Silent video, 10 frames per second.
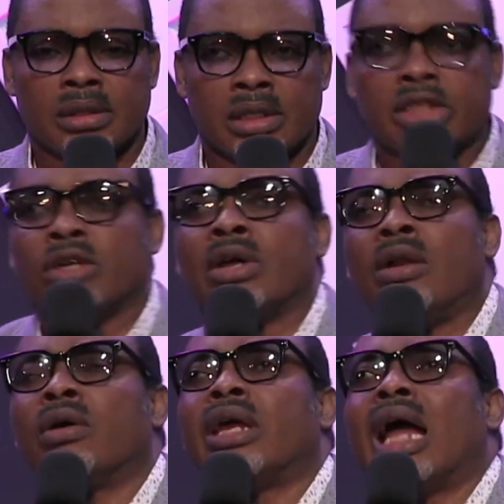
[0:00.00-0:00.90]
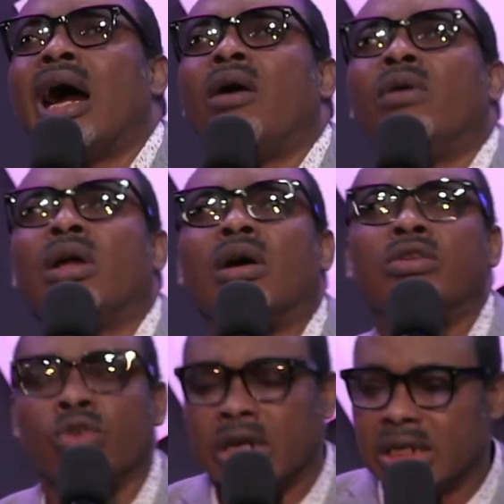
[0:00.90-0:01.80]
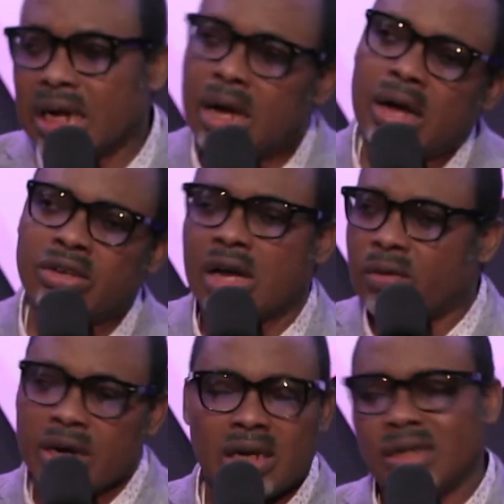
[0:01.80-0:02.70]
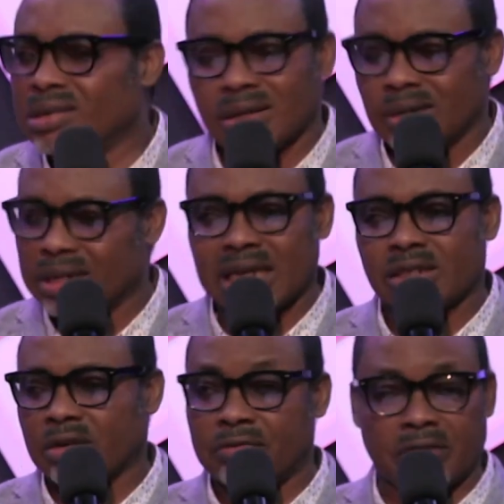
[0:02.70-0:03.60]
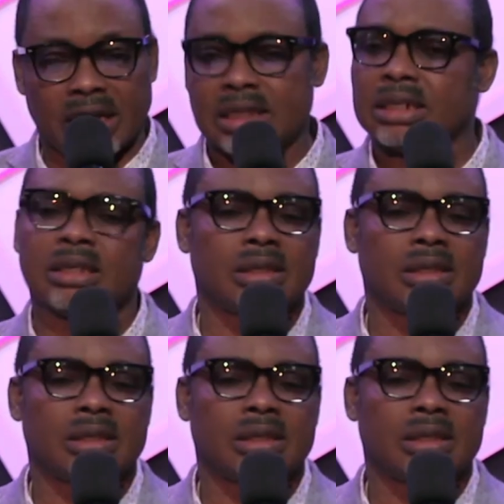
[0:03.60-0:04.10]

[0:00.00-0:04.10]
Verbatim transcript: The second you are looking, how will God do it? How are you away? No, no, no. That's not faith.